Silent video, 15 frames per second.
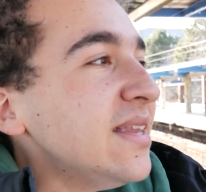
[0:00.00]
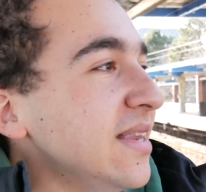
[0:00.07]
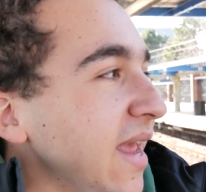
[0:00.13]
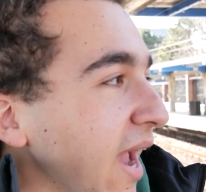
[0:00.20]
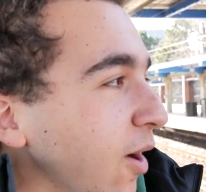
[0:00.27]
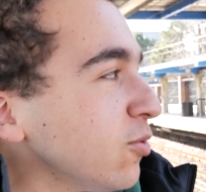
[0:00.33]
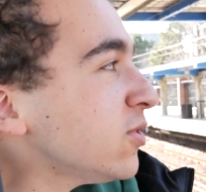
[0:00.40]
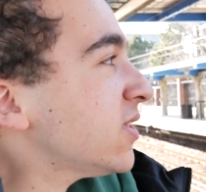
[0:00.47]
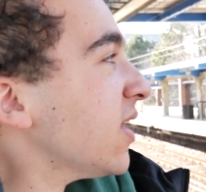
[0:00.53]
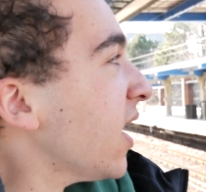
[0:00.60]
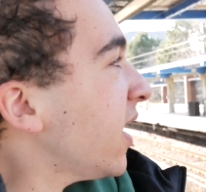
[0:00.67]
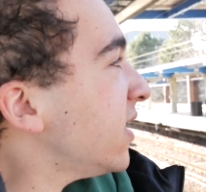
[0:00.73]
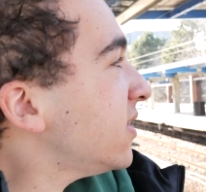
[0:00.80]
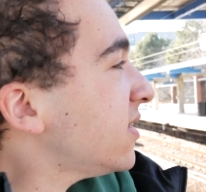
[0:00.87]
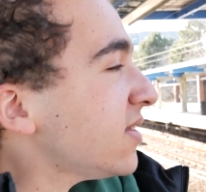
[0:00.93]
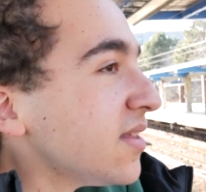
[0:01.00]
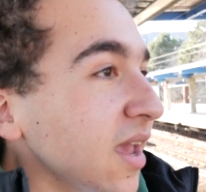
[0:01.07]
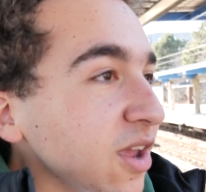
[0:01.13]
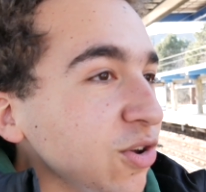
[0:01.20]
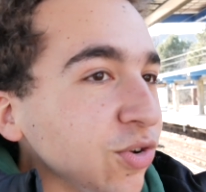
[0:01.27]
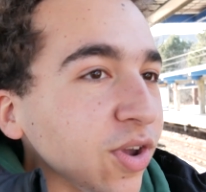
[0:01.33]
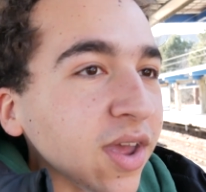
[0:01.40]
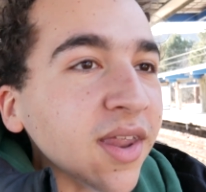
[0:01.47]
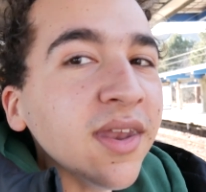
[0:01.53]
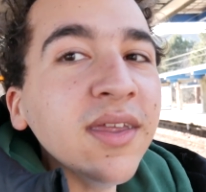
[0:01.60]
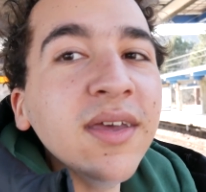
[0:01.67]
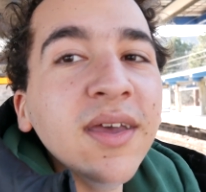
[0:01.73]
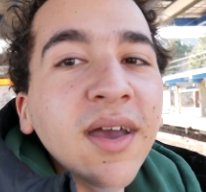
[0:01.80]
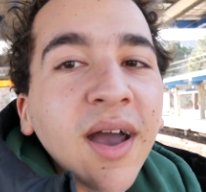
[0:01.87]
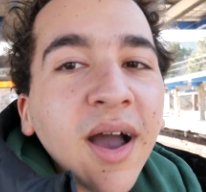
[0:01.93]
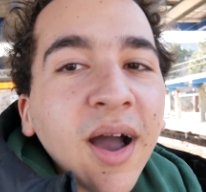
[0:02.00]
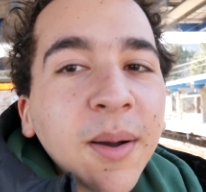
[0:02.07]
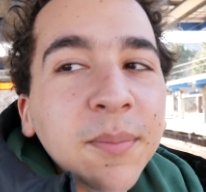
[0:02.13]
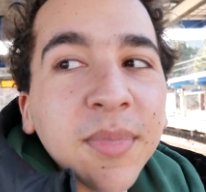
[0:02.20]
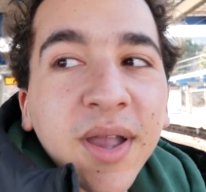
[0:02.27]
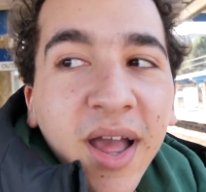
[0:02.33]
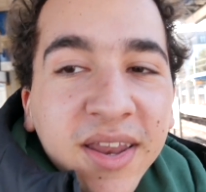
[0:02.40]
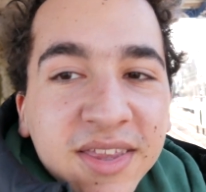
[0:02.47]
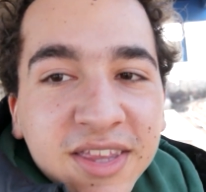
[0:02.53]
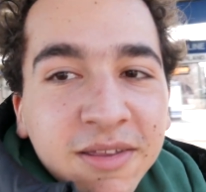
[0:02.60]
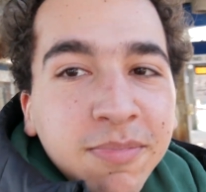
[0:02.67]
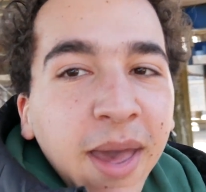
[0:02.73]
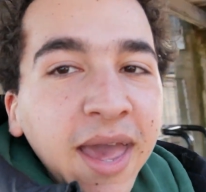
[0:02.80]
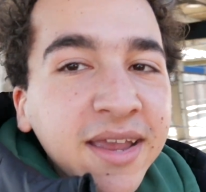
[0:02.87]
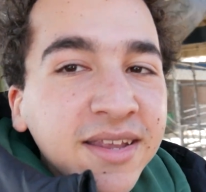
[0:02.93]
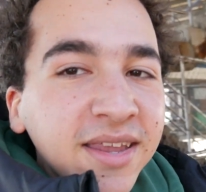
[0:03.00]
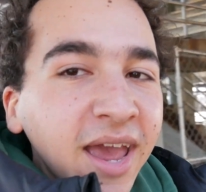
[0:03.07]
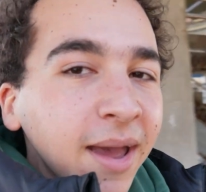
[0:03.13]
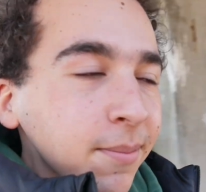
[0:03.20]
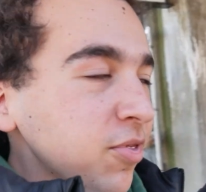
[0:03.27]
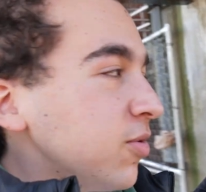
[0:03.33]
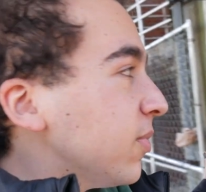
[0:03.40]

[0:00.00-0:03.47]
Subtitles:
downsized station, kind of smack dab in the